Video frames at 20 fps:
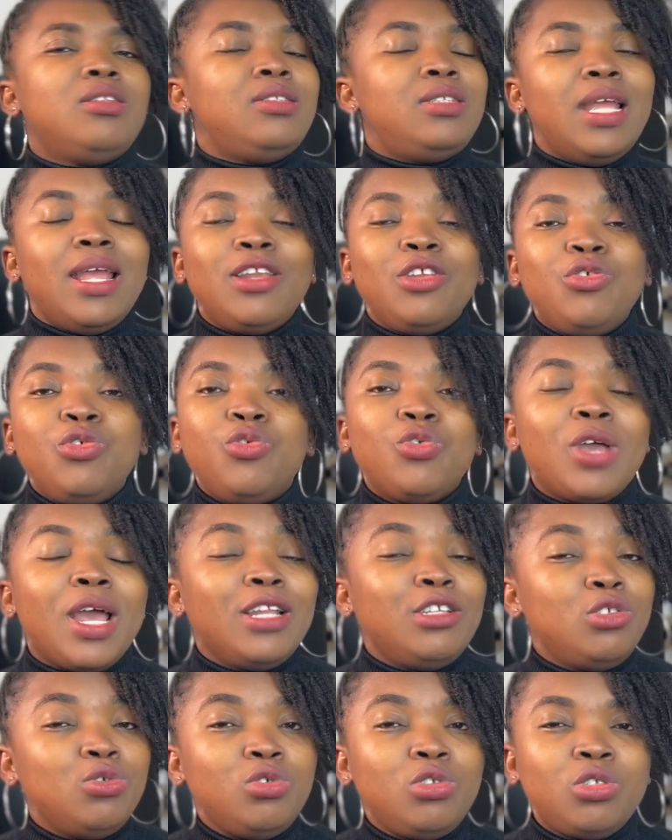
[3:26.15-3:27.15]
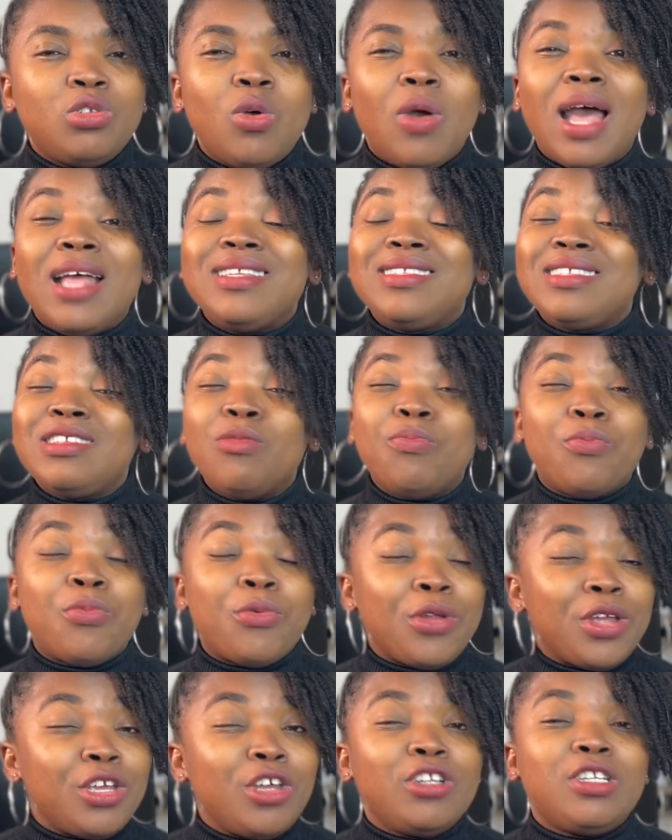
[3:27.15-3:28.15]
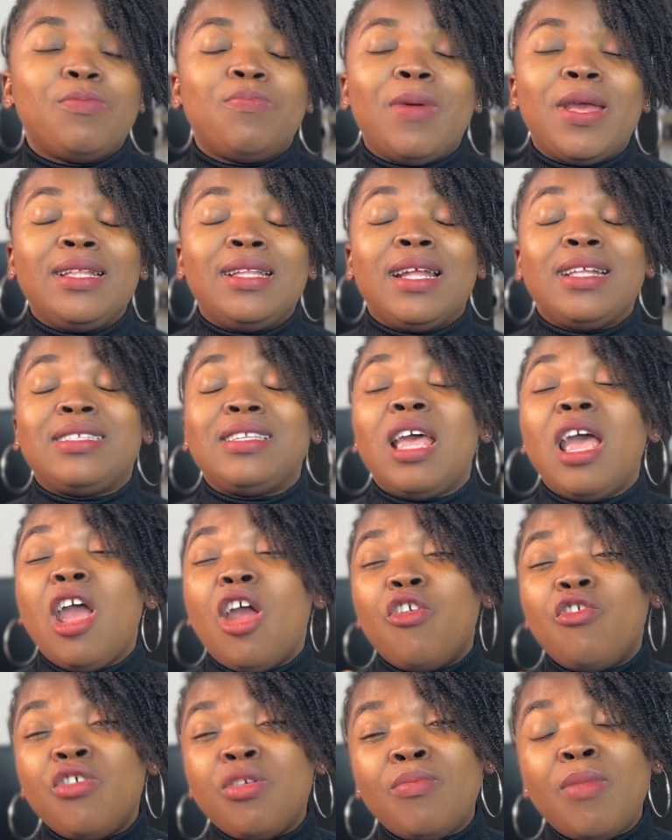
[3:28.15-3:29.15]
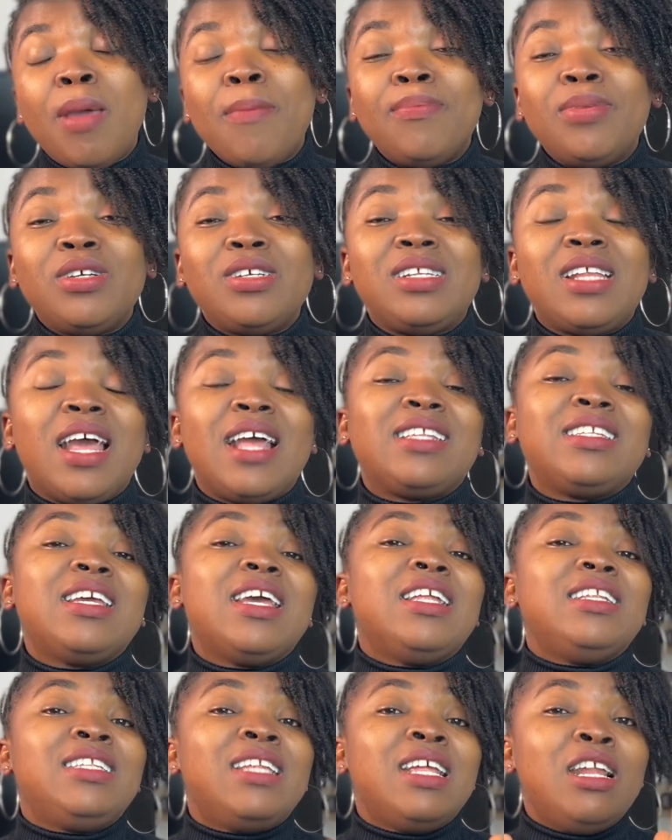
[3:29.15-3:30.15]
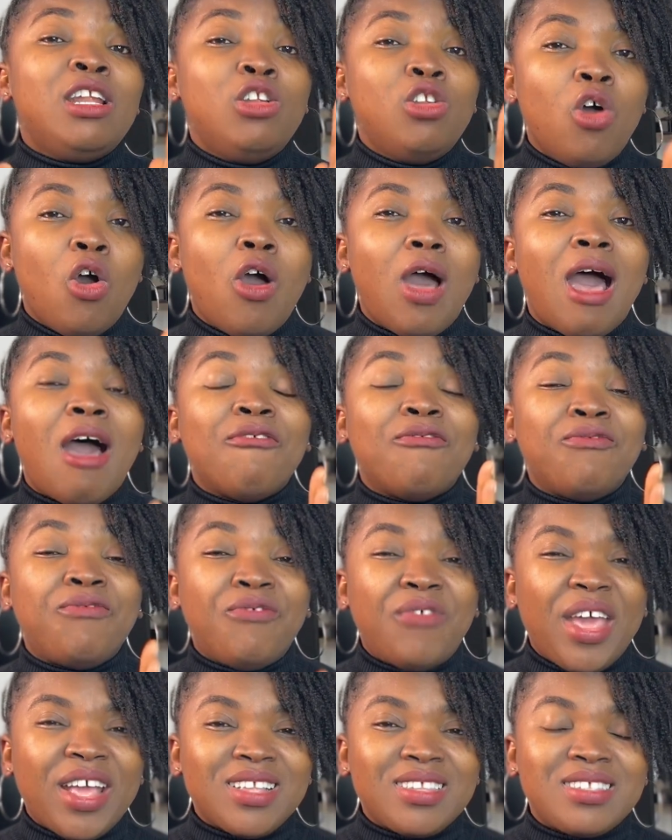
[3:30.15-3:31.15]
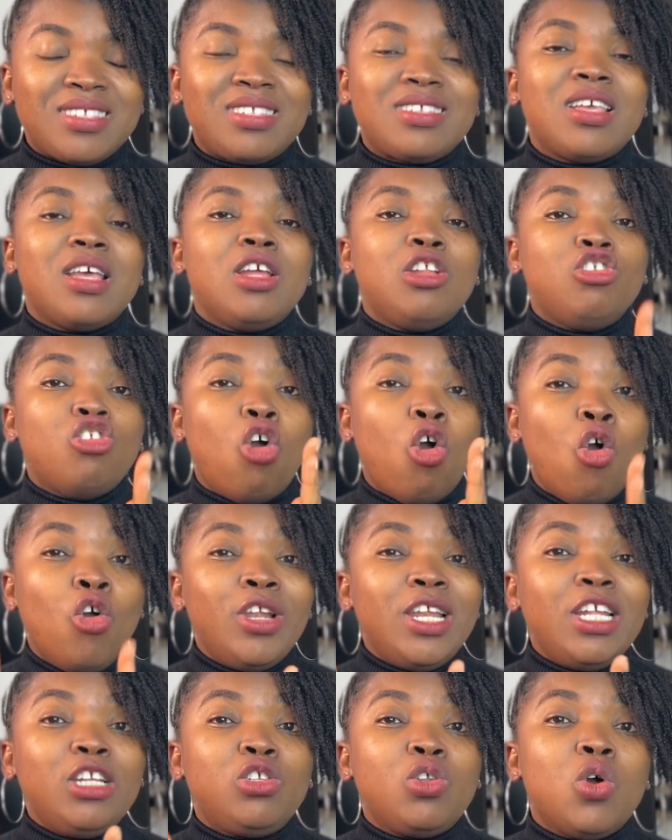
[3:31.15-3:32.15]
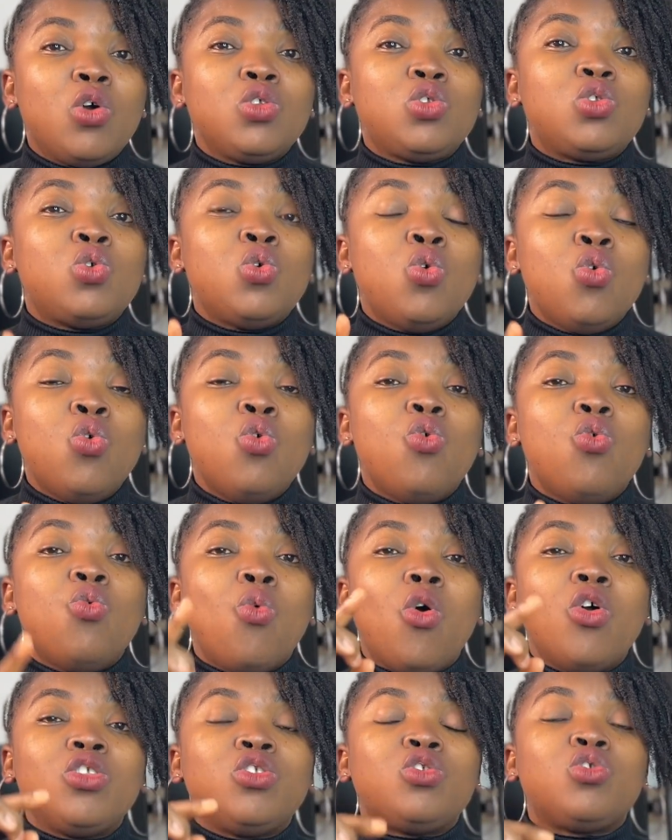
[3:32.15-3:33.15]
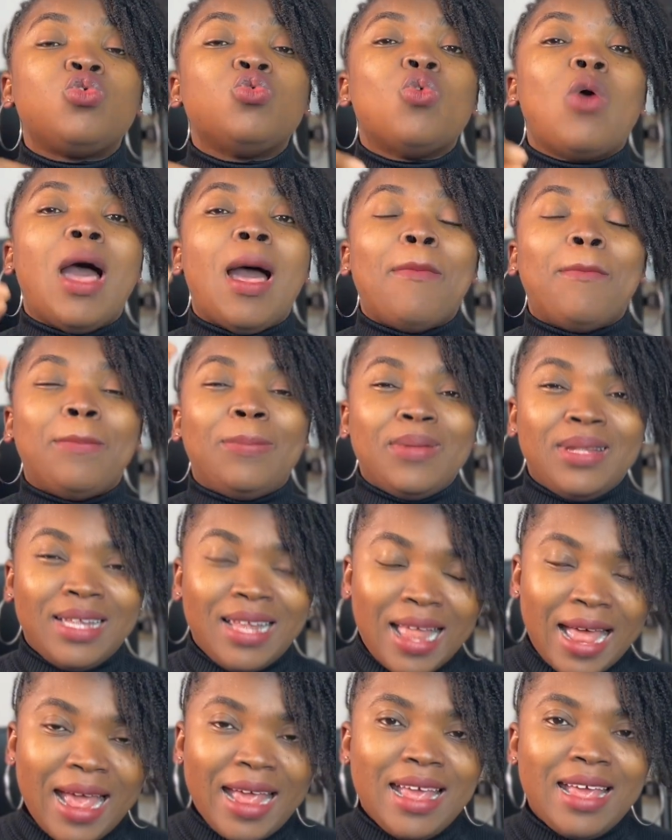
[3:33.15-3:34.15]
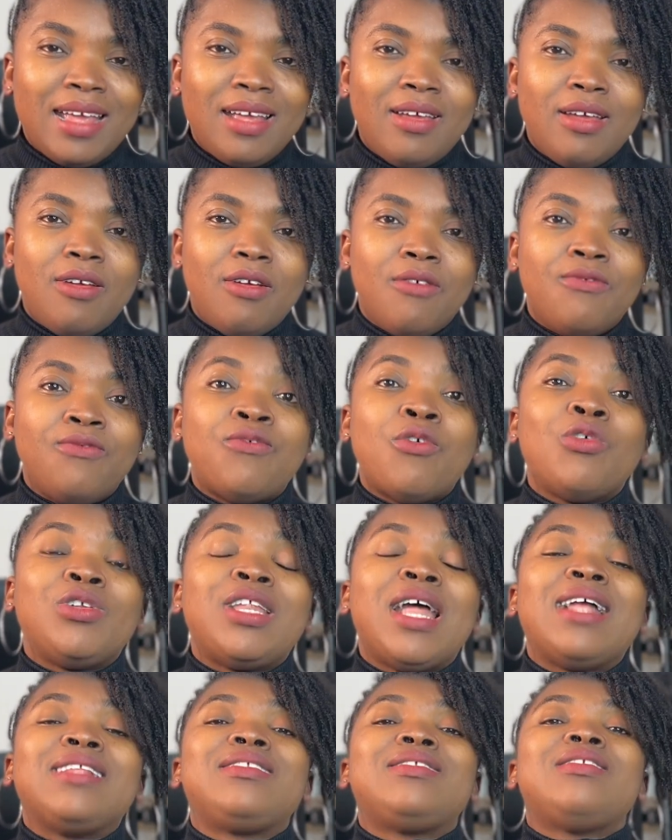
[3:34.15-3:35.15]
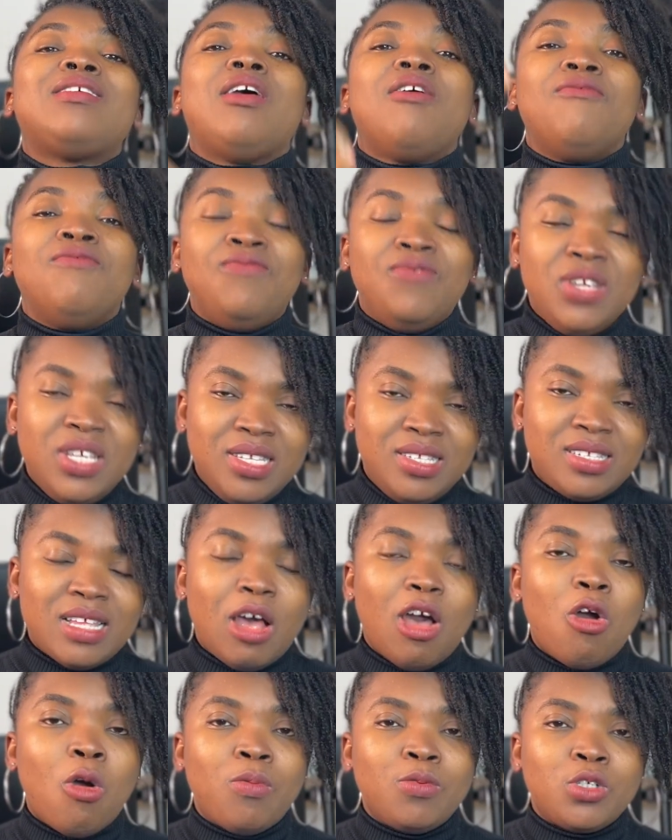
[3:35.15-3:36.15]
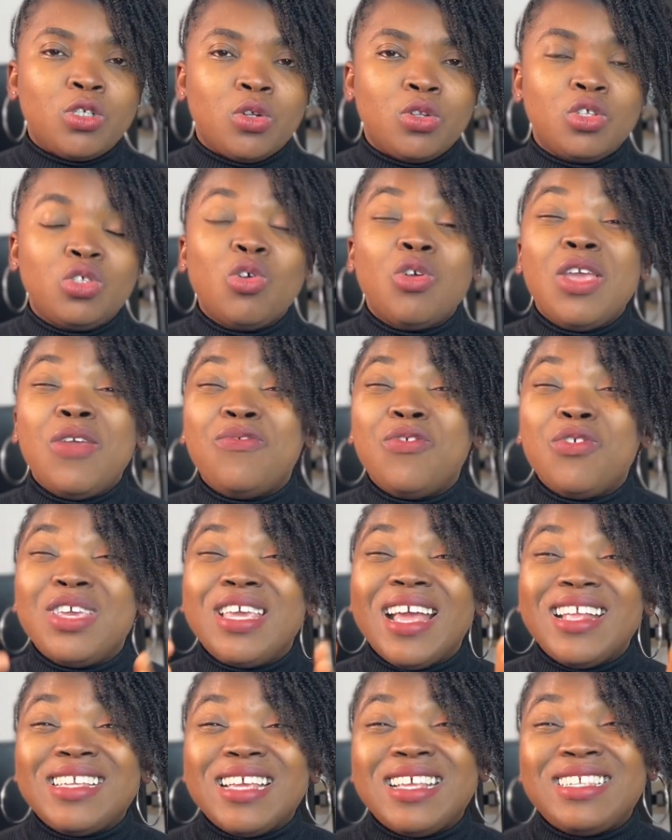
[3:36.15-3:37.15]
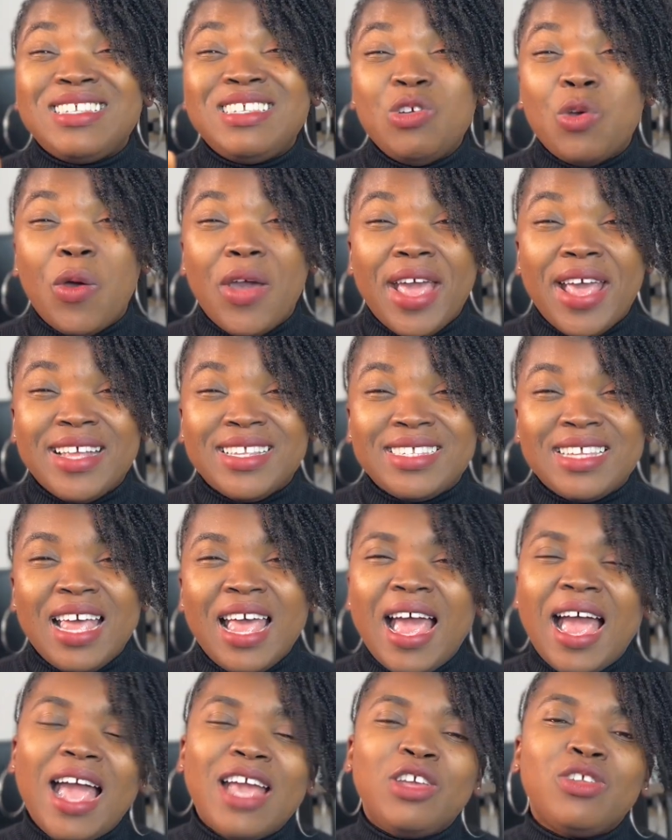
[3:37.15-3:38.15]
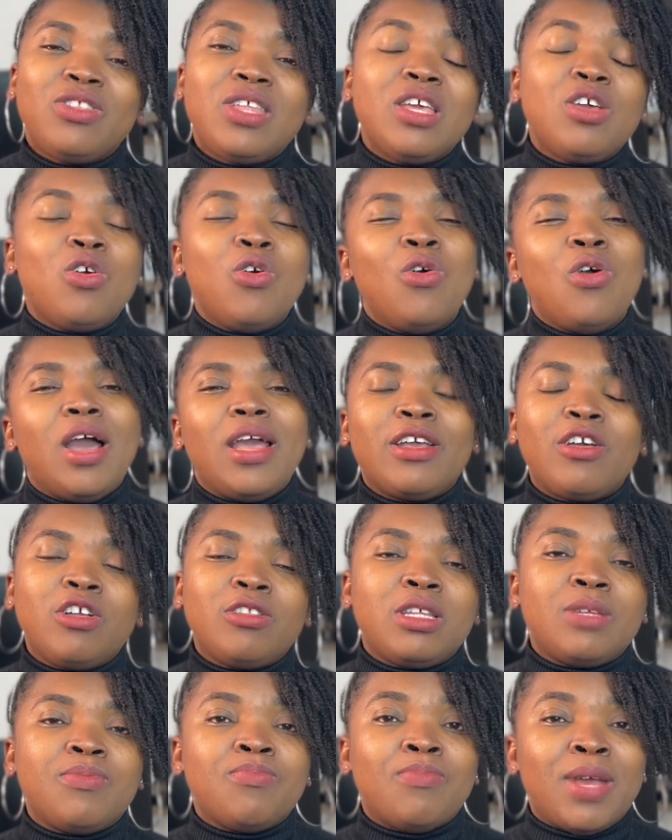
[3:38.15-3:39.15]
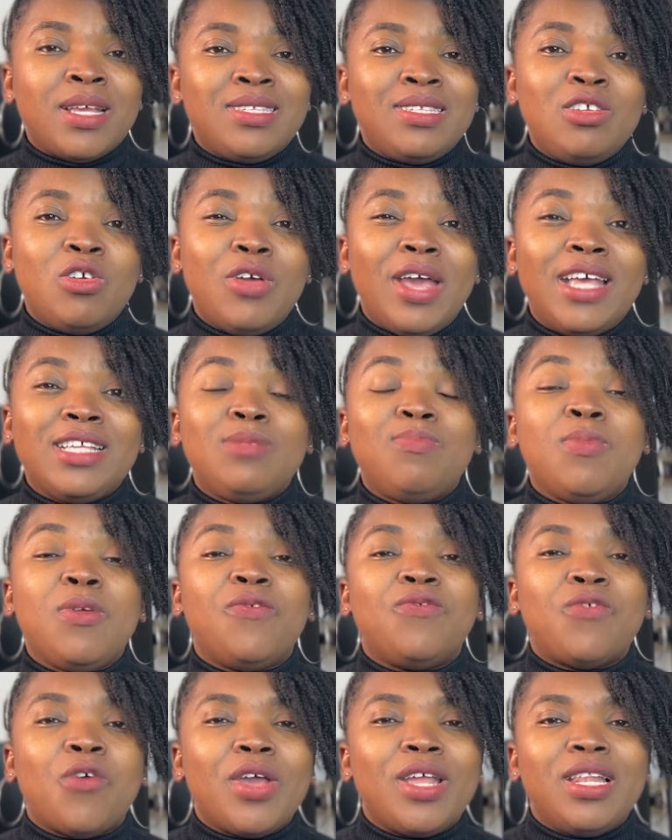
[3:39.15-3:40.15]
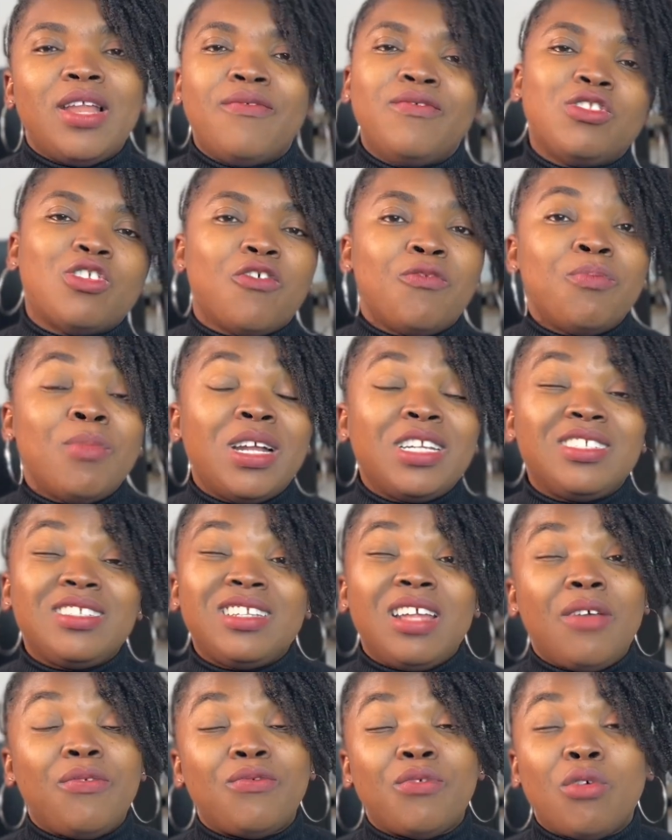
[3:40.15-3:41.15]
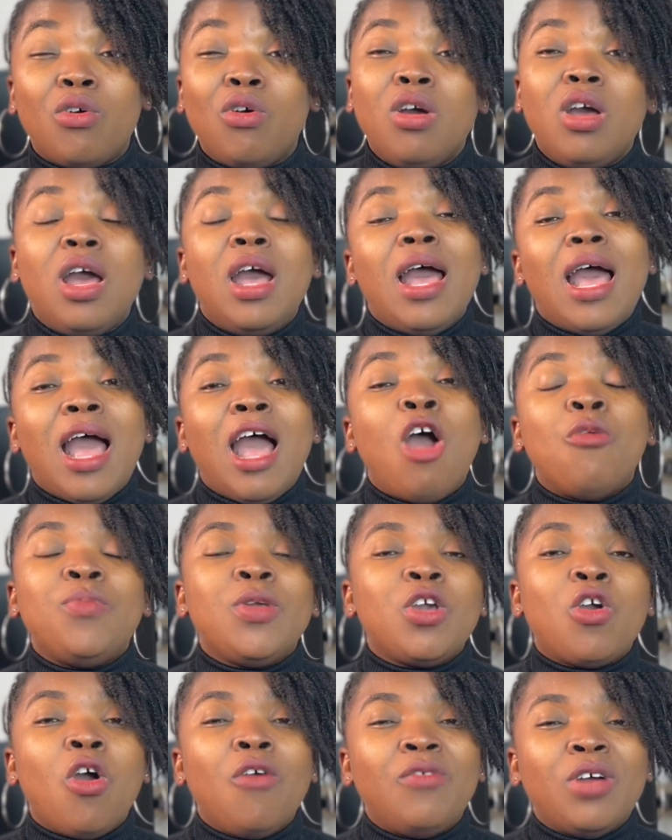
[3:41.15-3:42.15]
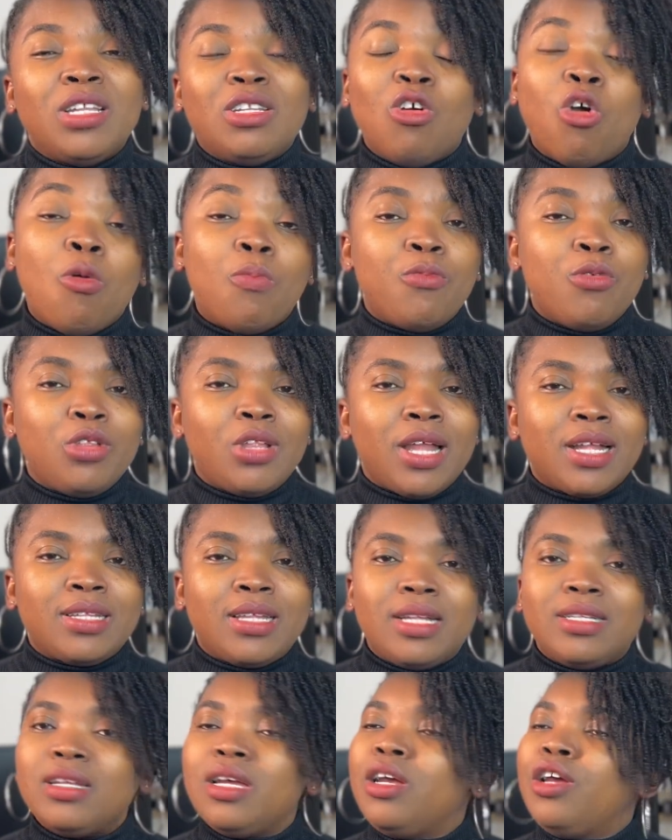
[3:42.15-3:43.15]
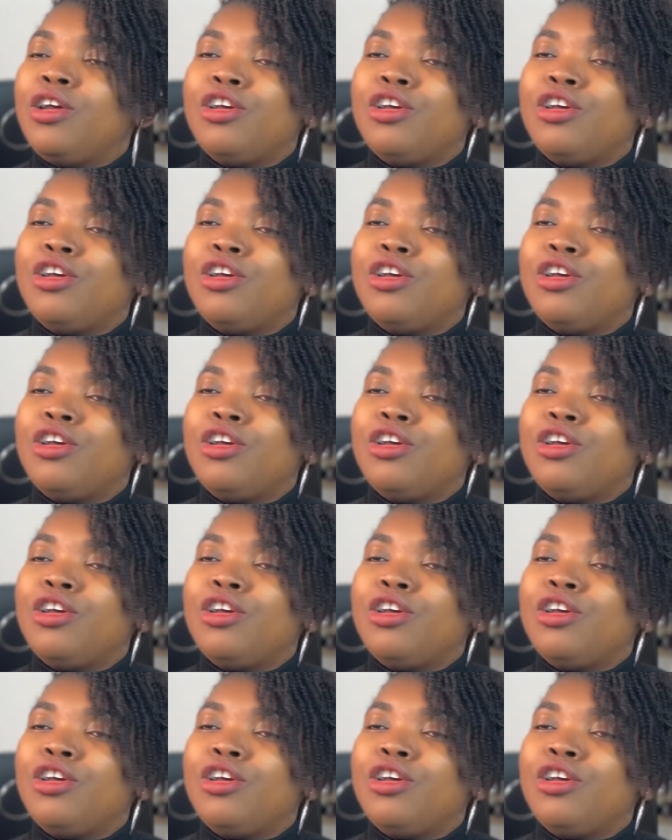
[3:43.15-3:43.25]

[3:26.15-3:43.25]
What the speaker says: then you can do so and still bring your dependents. Remember that the law affects only those who want to apply for that visa option. So if you get a COS and you think, oh, I got my COS before 11th of March, therefore I'll be covered or protected,